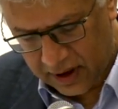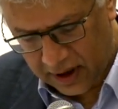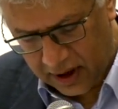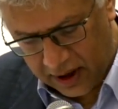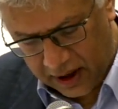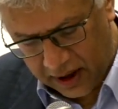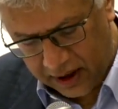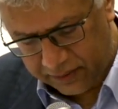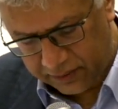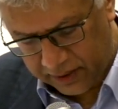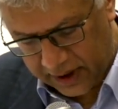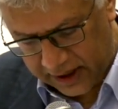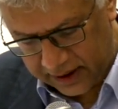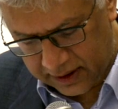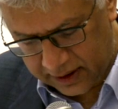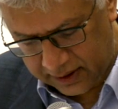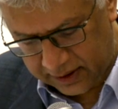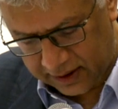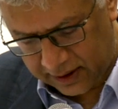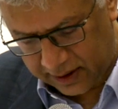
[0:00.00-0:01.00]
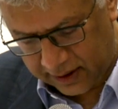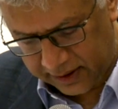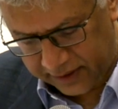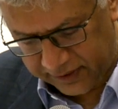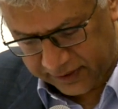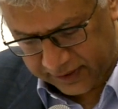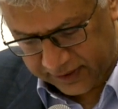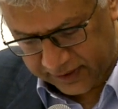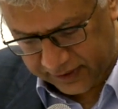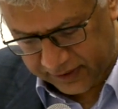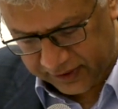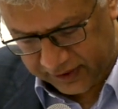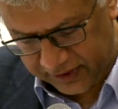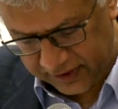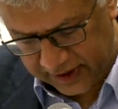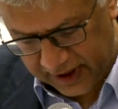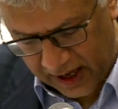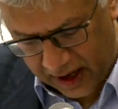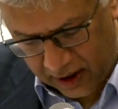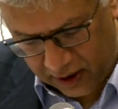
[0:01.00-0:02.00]
I recognized the
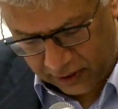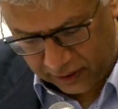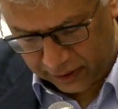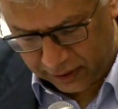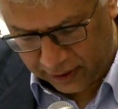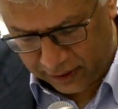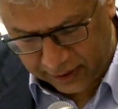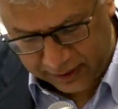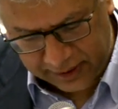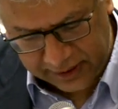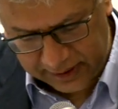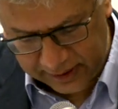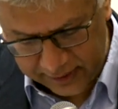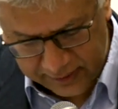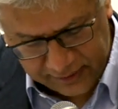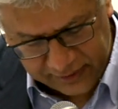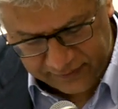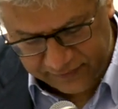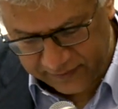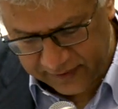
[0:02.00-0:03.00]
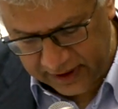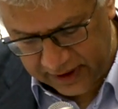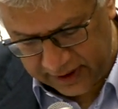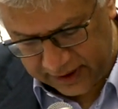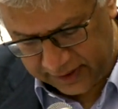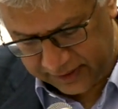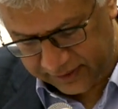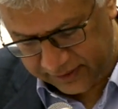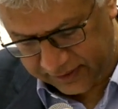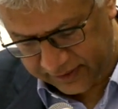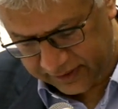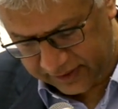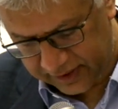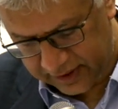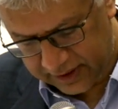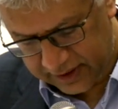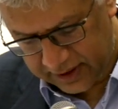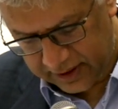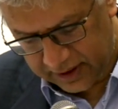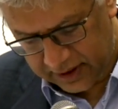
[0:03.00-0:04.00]
scowl on his face,
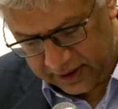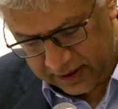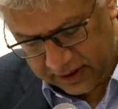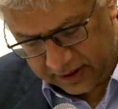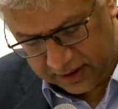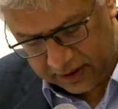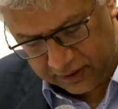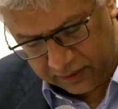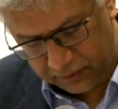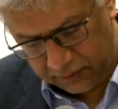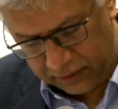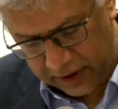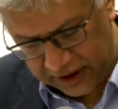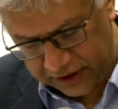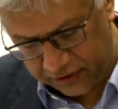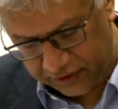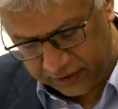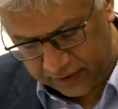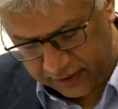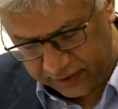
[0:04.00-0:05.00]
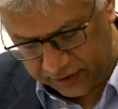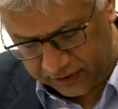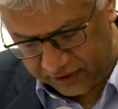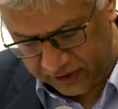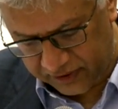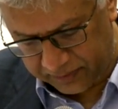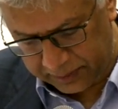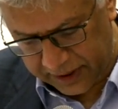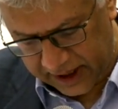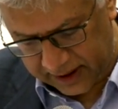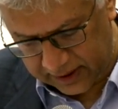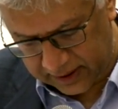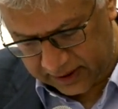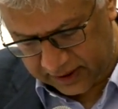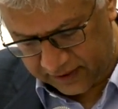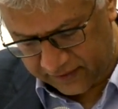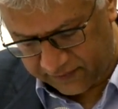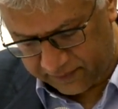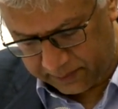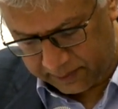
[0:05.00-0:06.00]
the
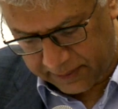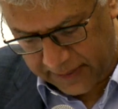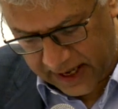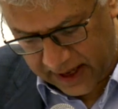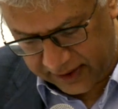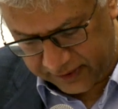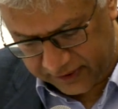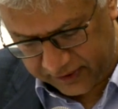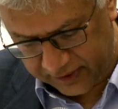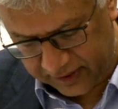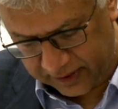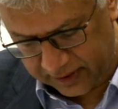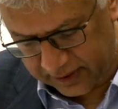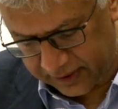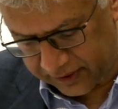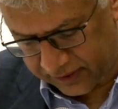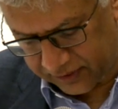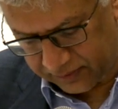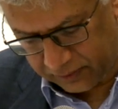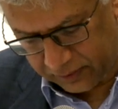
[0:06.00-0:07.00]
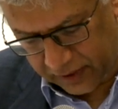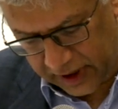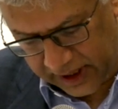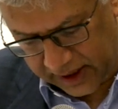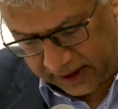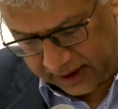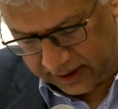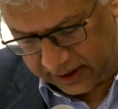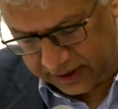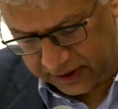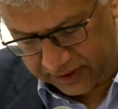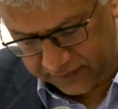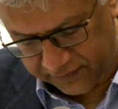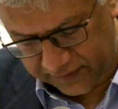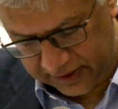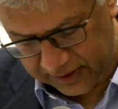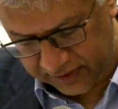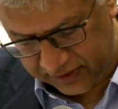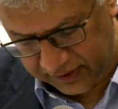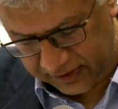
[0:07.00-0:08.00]
retrospective, maskless rage
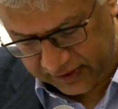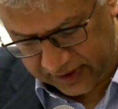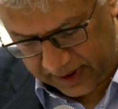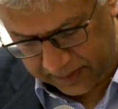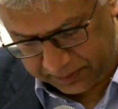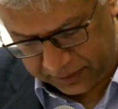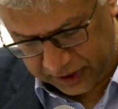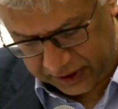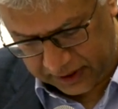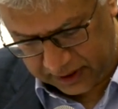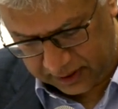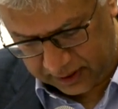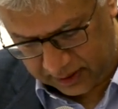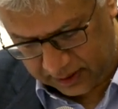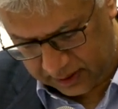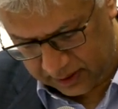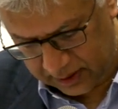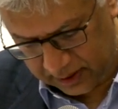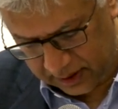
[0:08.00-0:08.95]
of inception.